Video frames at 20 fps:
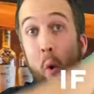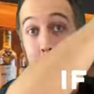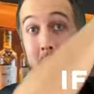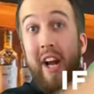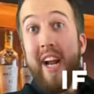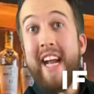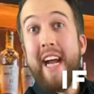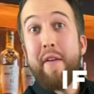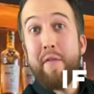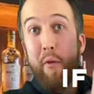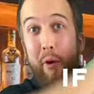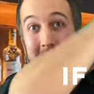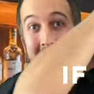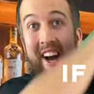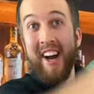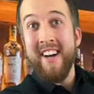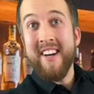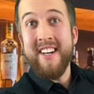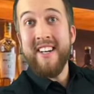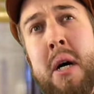can I get for
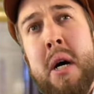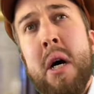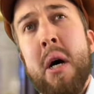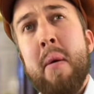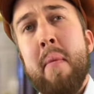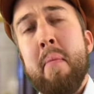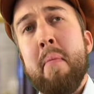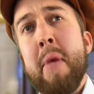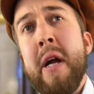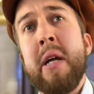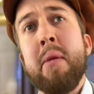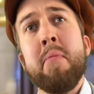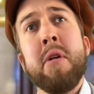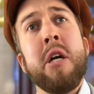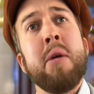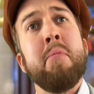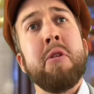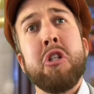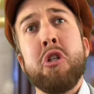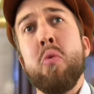you? Make me
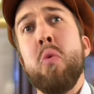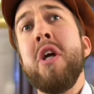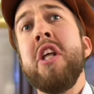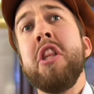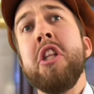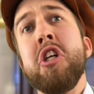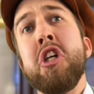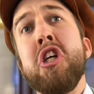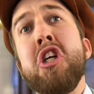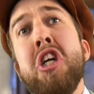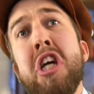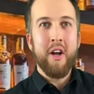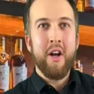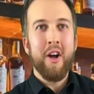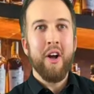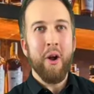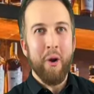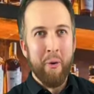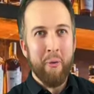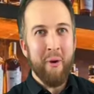a between the
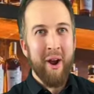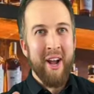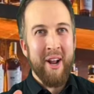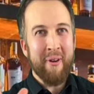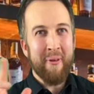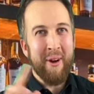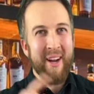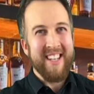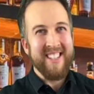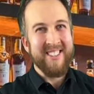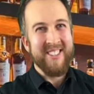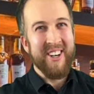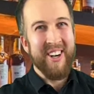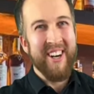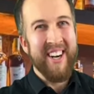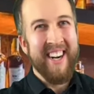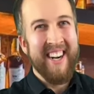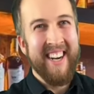sheets. Right away, sir.